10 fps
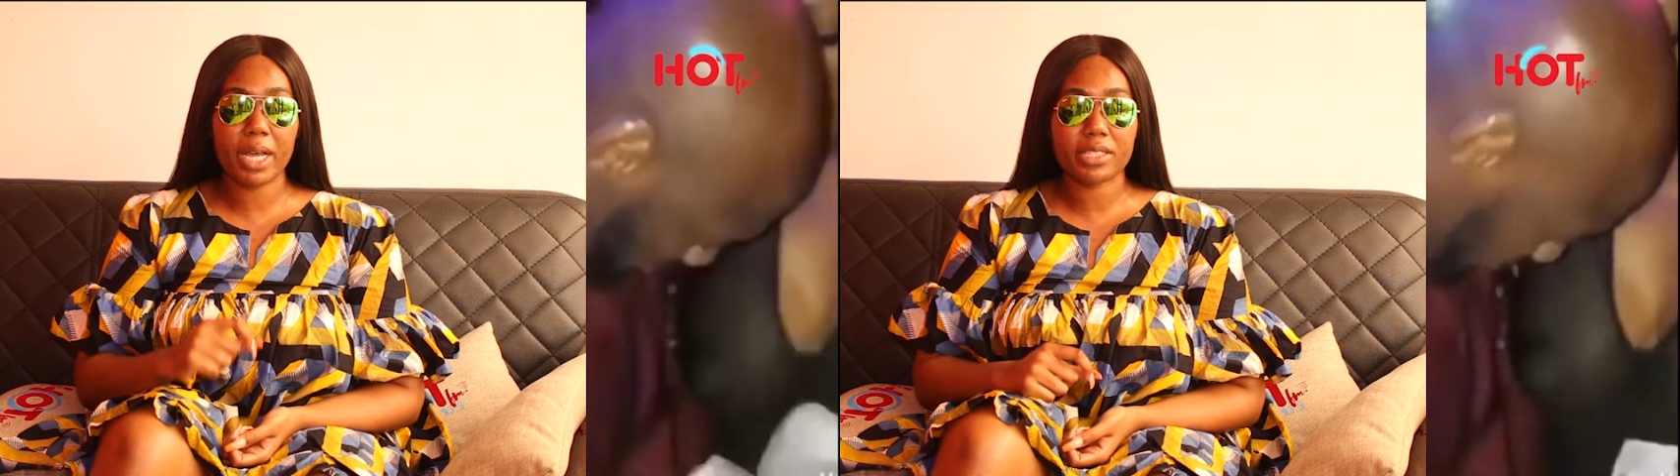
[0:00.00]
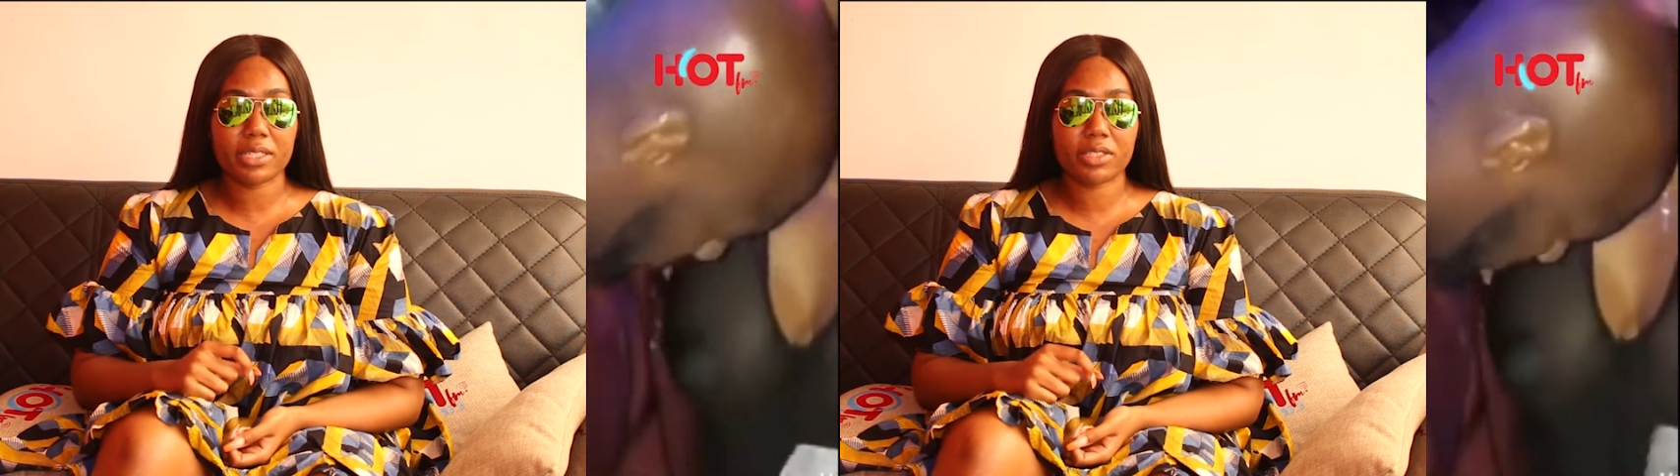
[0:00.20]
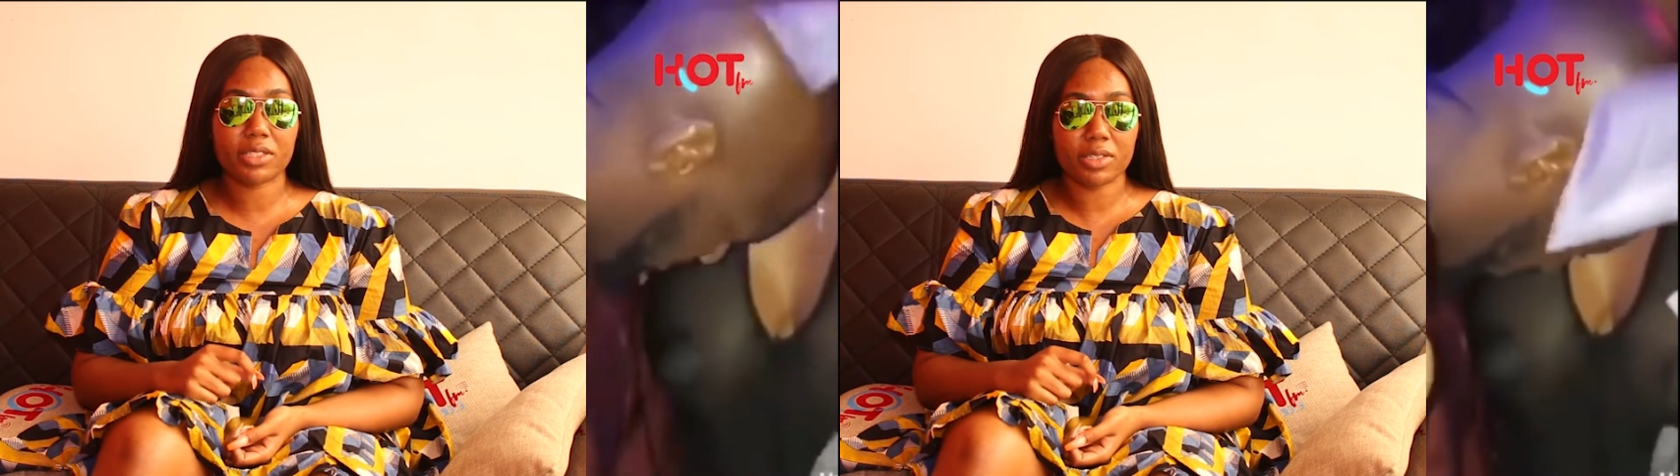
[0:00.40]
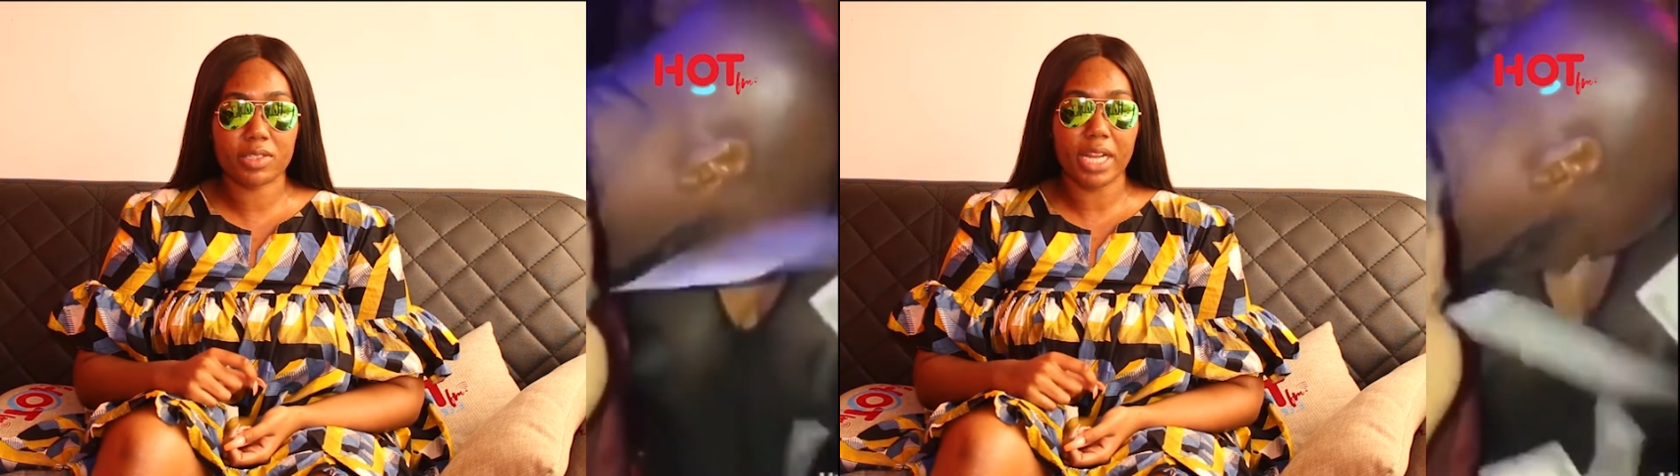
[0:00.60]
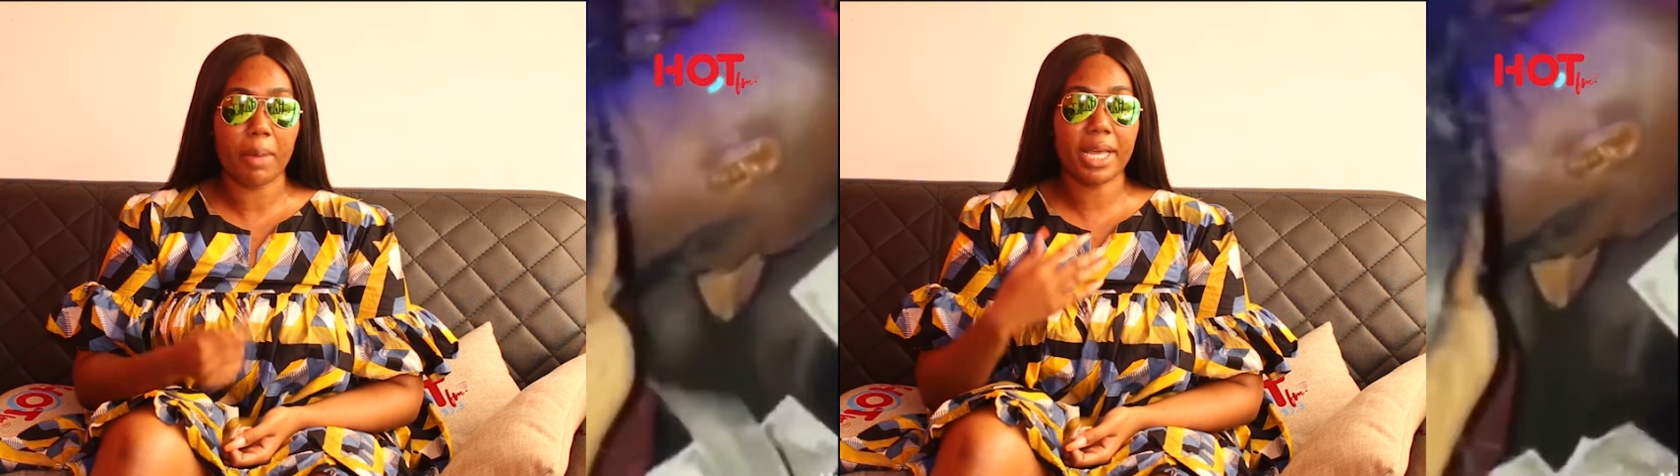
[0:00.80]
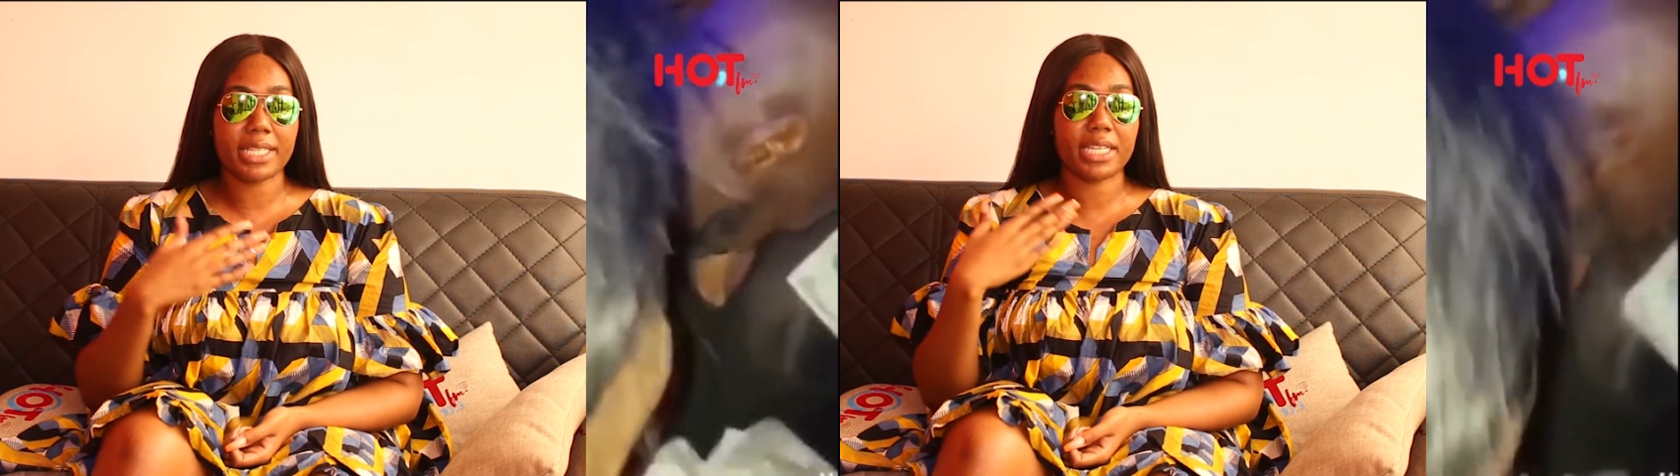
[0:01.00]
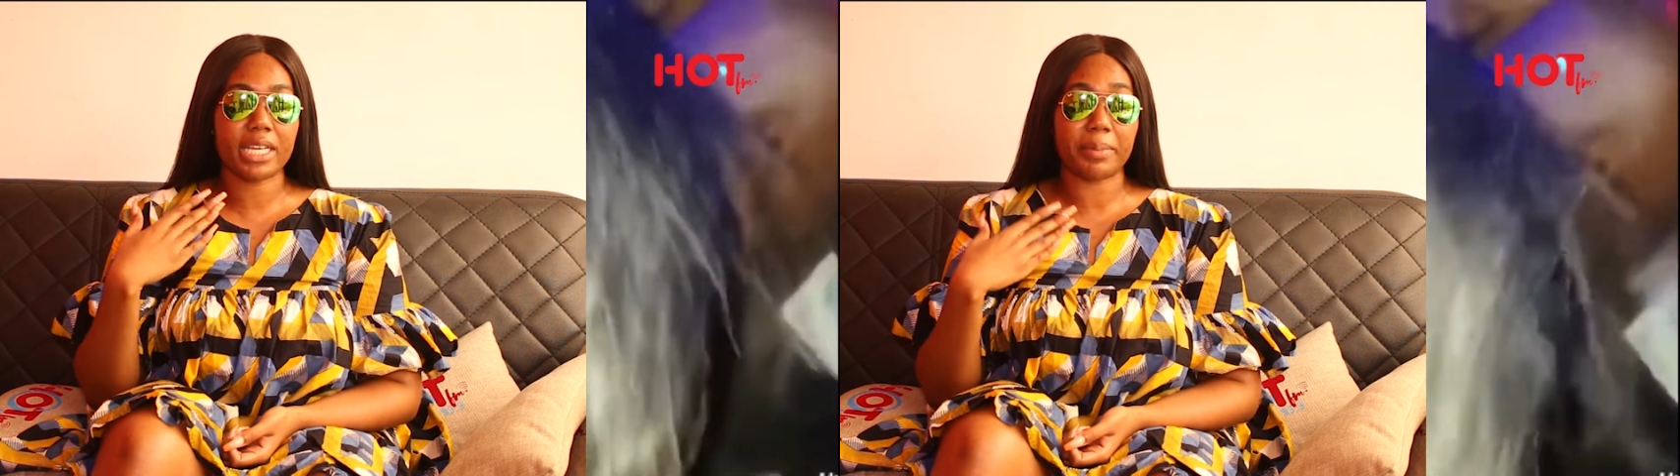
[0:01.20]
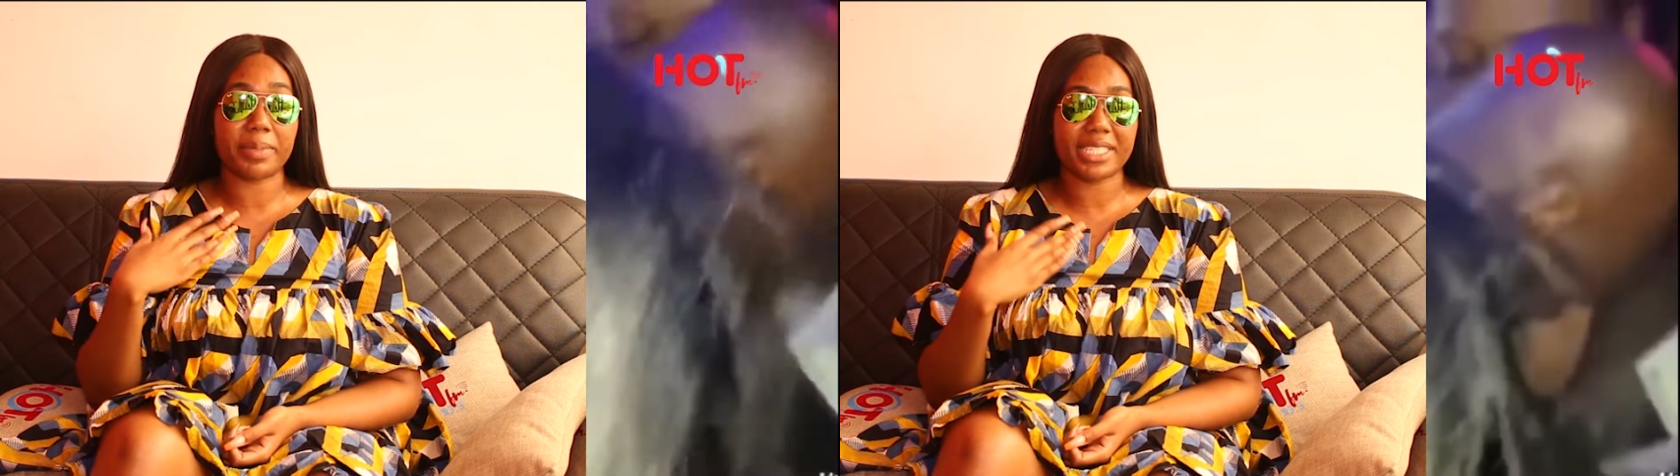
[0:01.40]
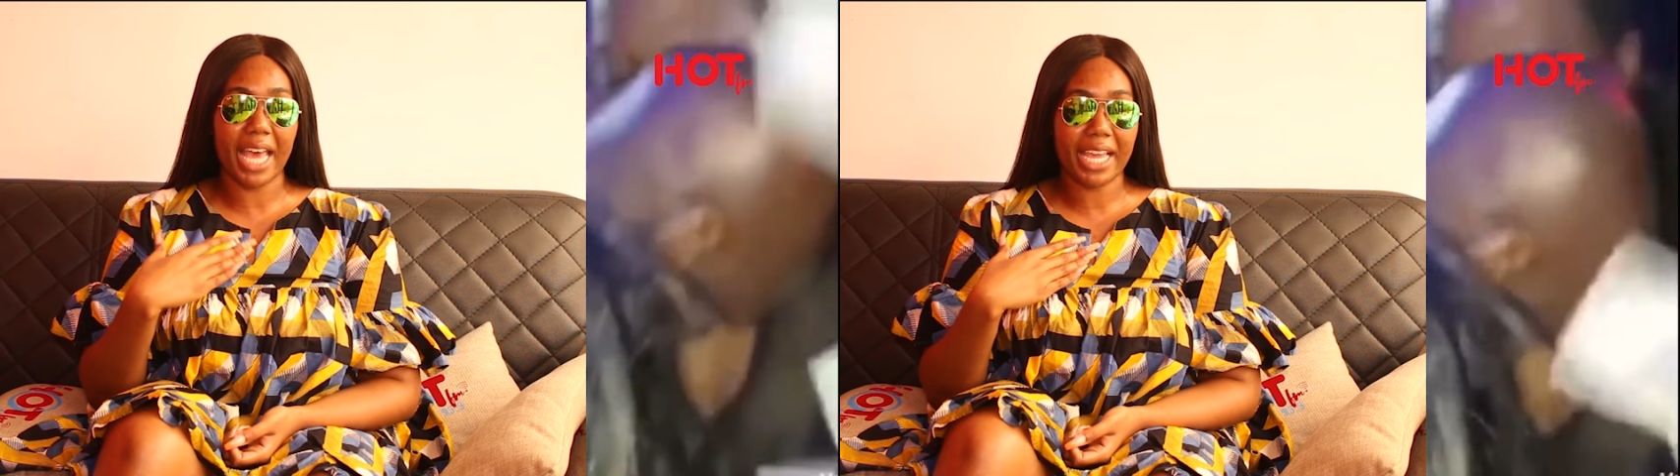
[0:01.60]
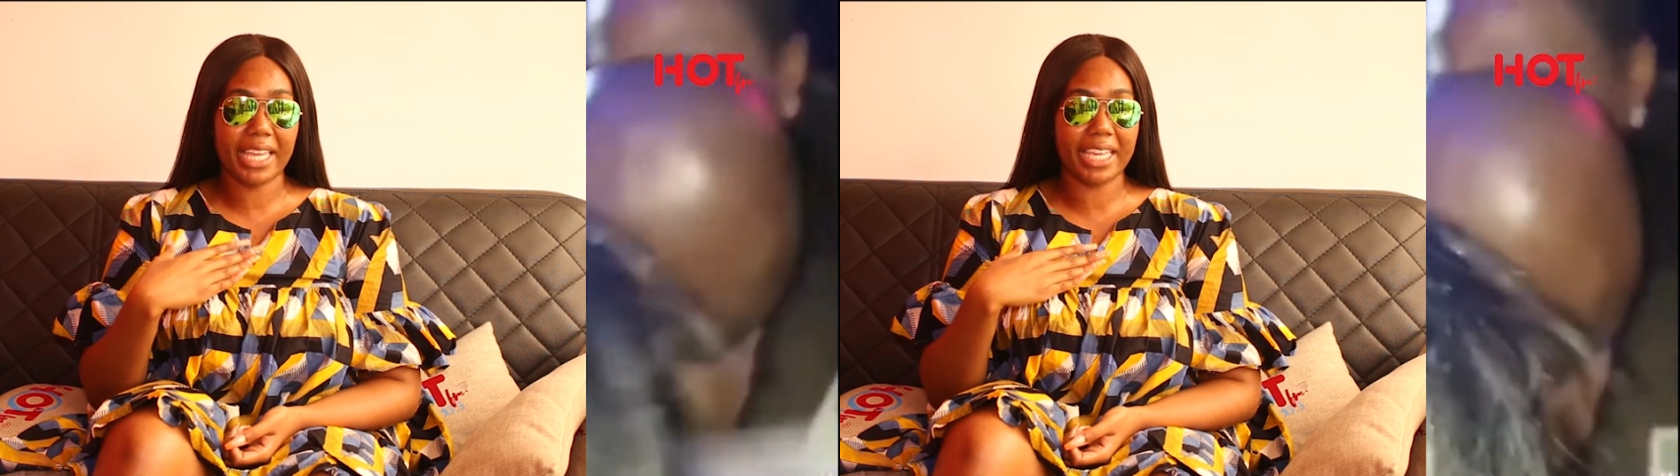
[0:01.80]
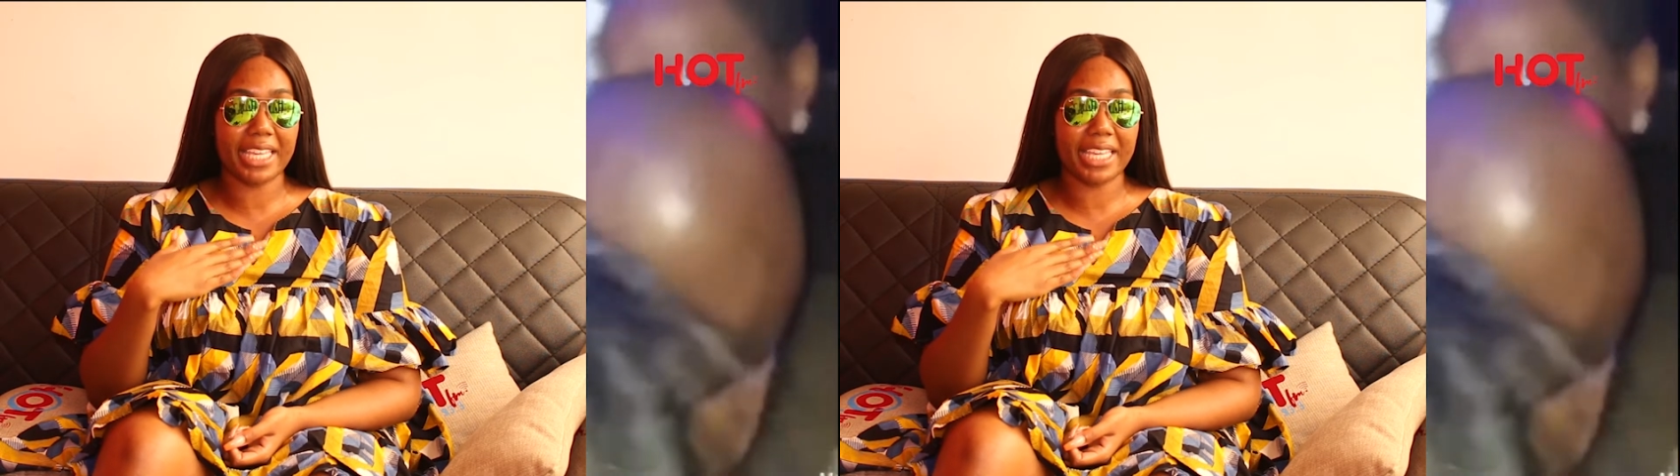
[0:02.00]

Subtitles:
plastic surgeon? I'm not saying I'm sagging